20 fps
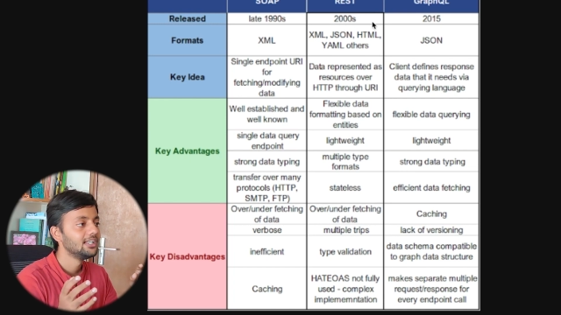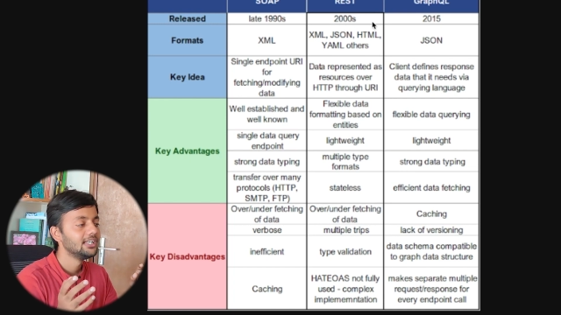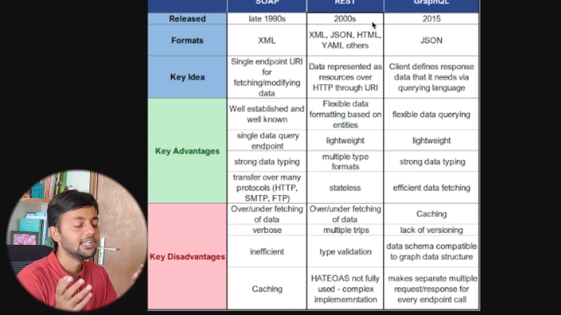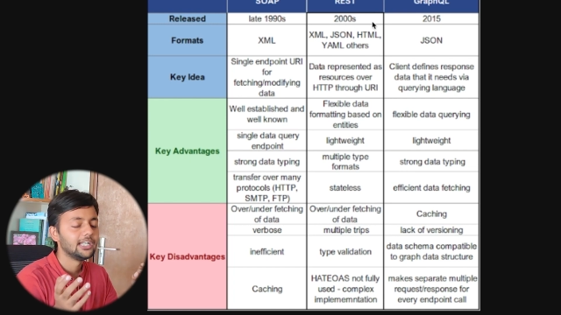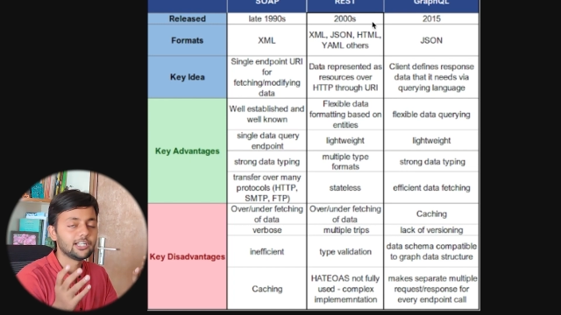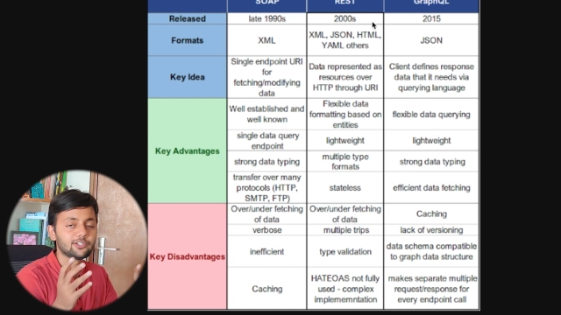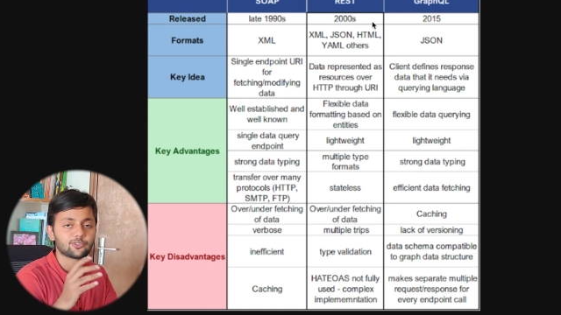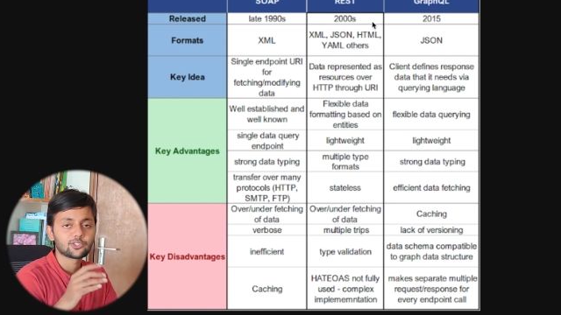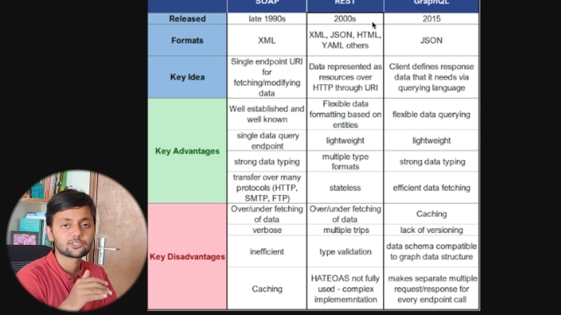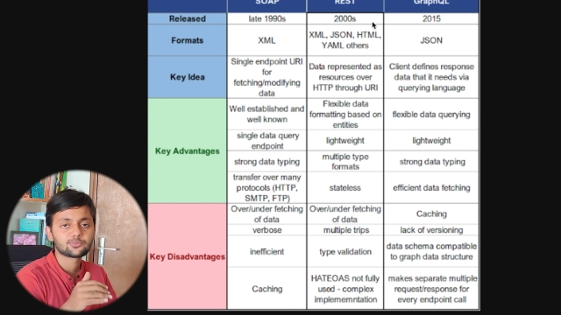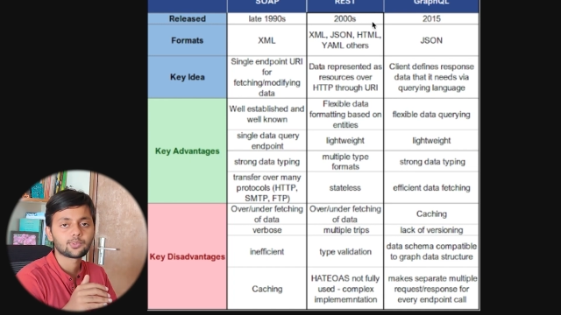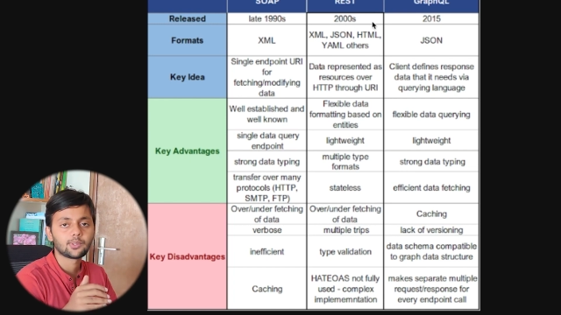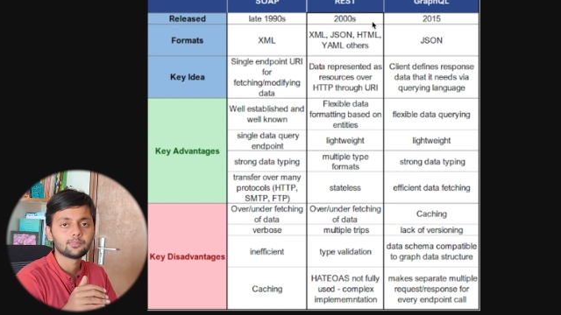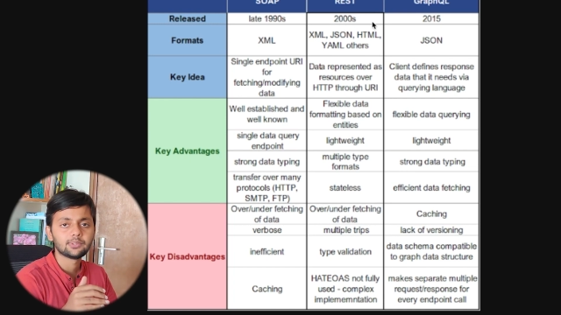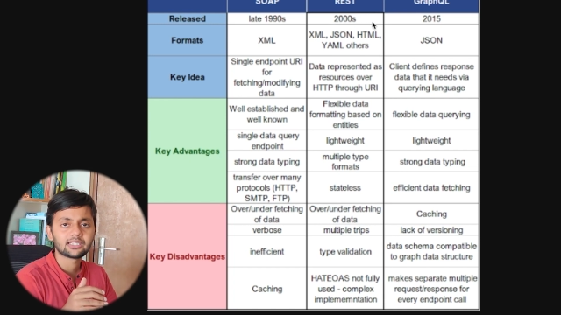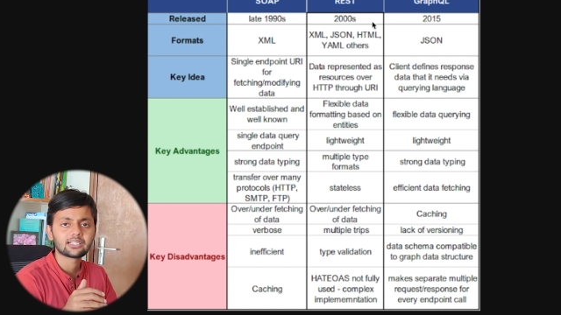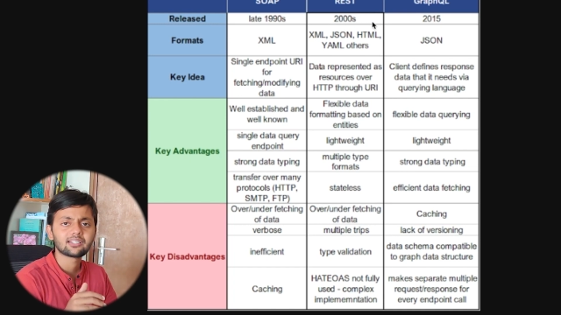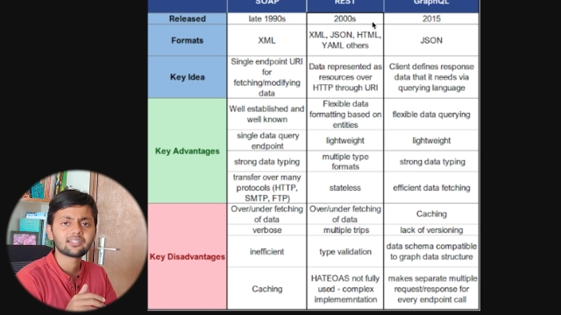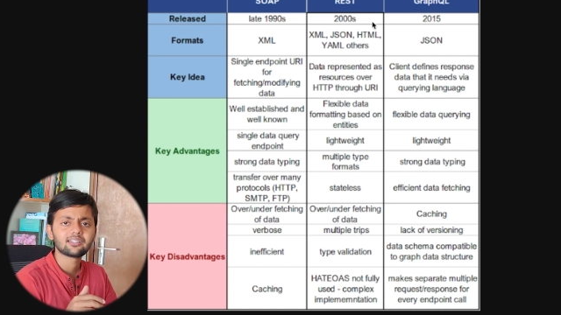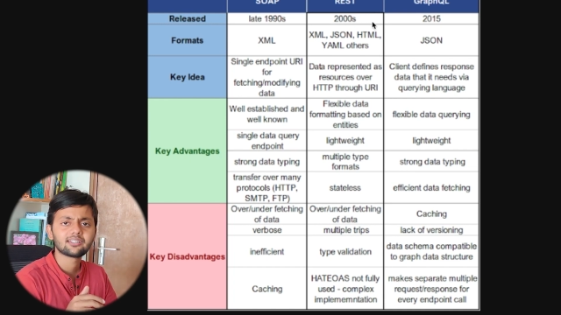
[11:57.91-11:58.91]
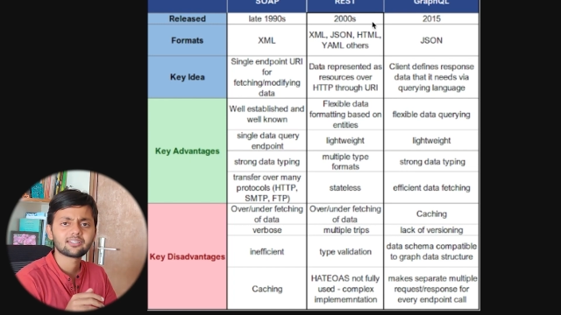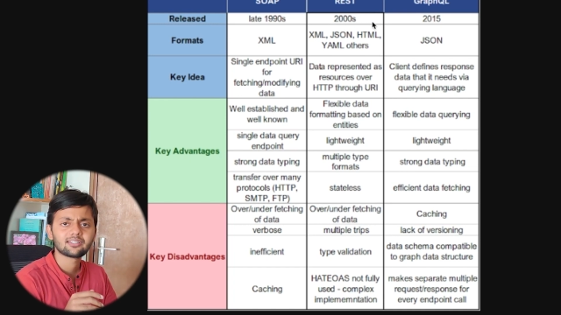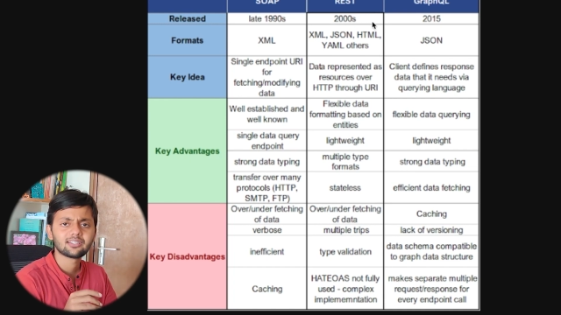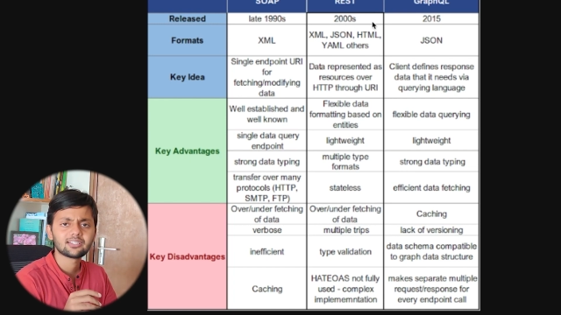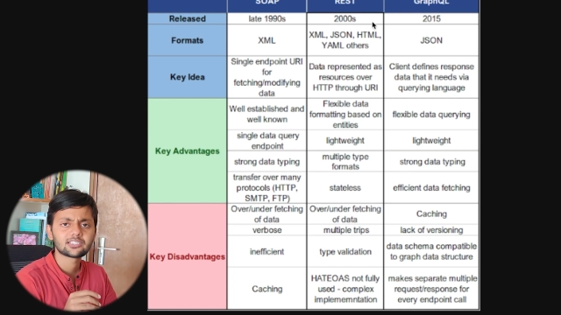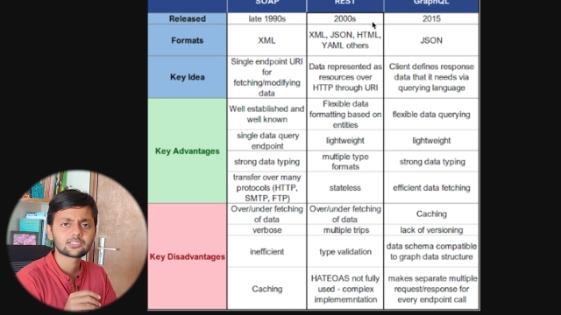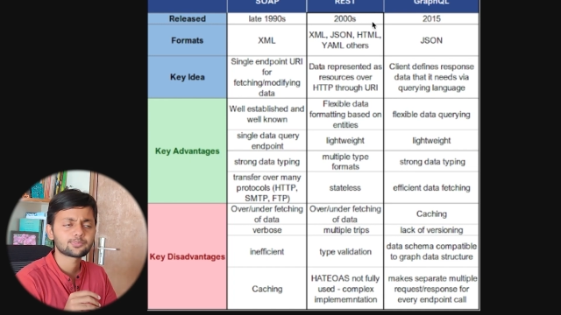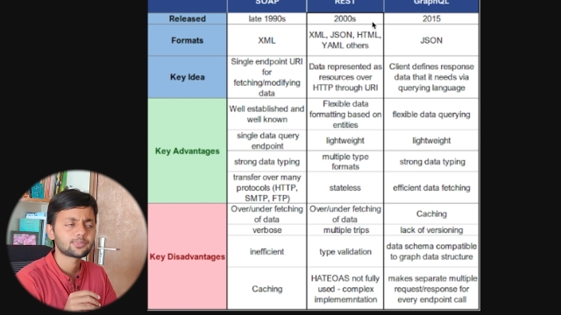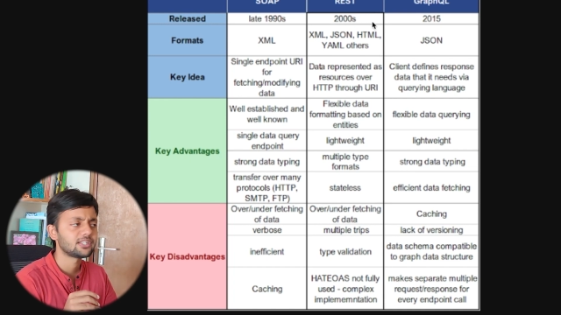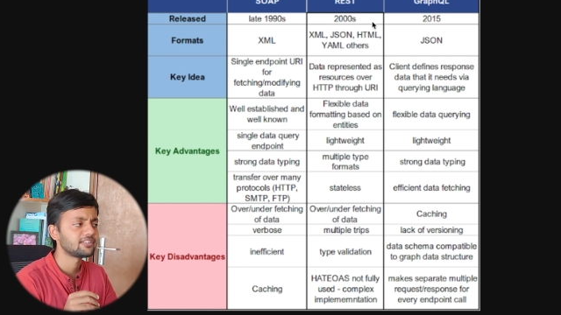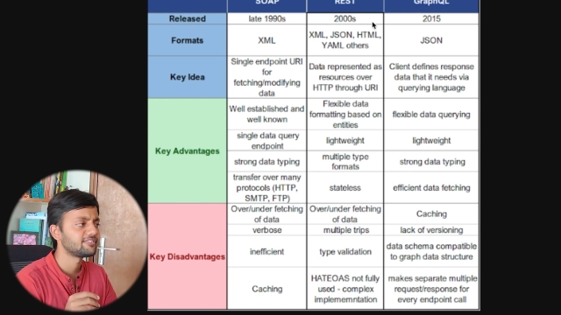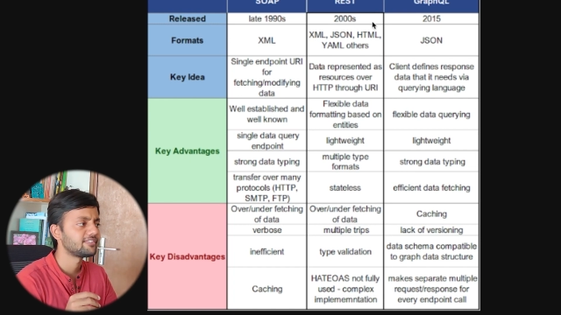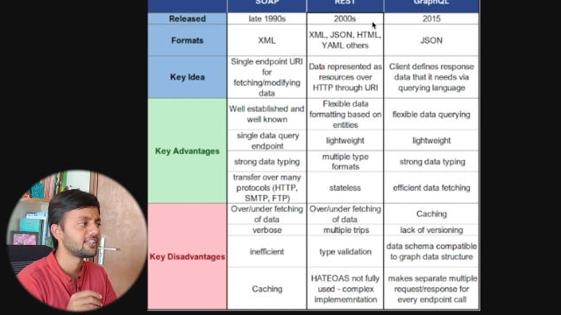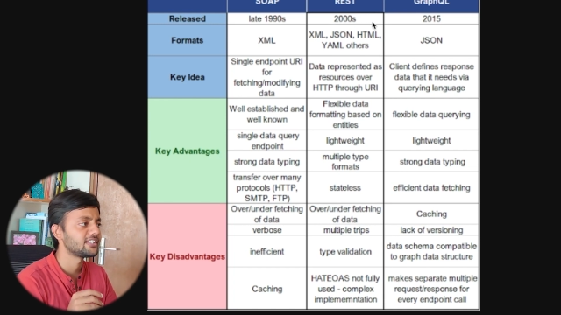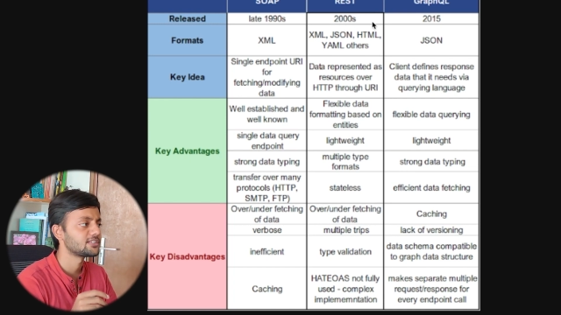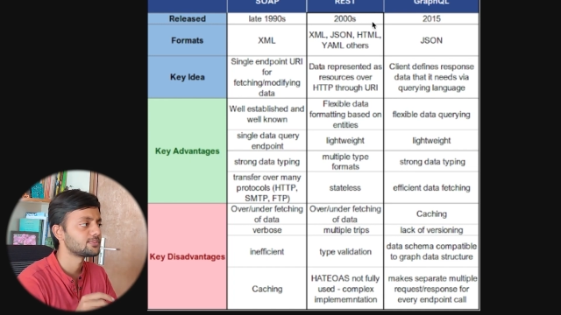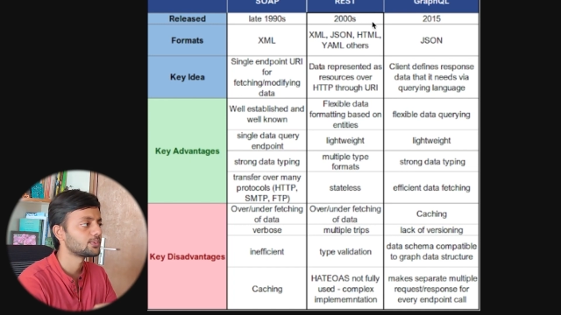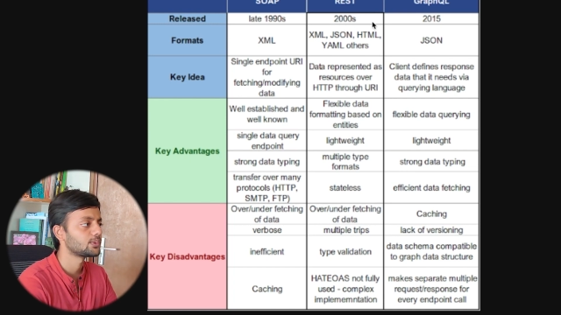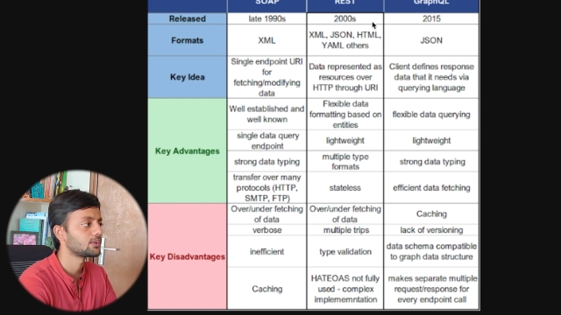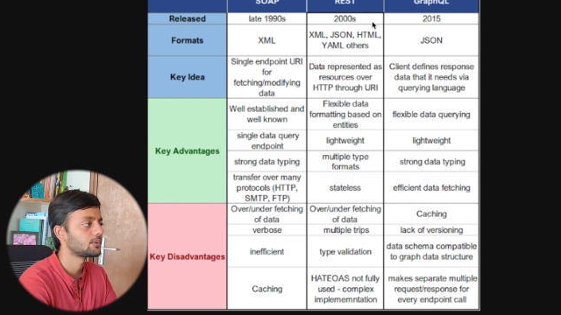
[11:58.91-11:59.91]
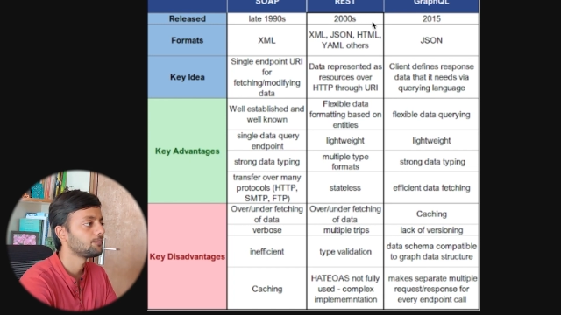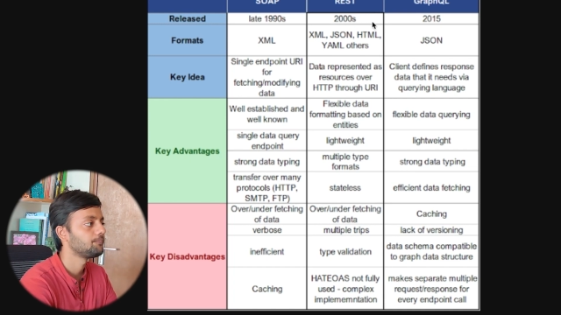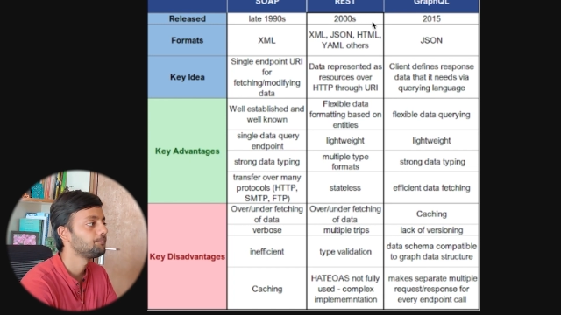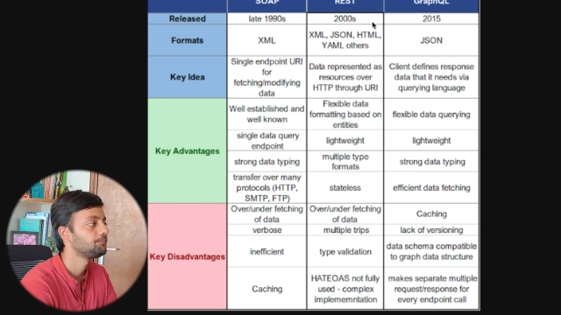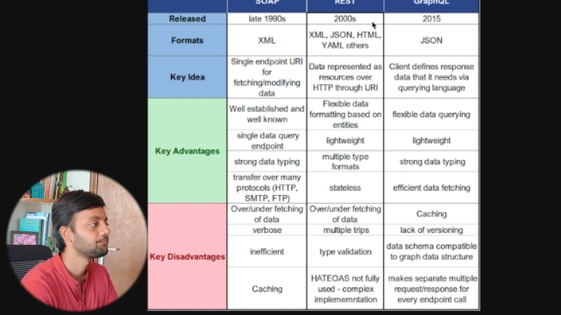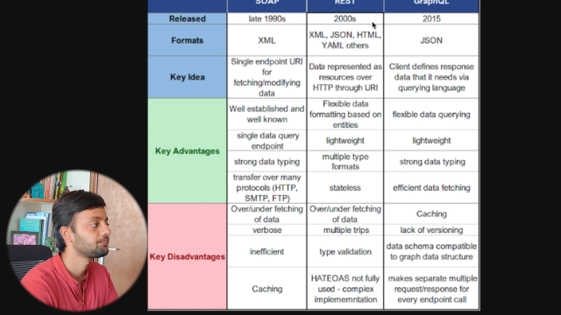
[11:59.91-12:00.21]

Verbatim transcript: it was publicly released by Facebook.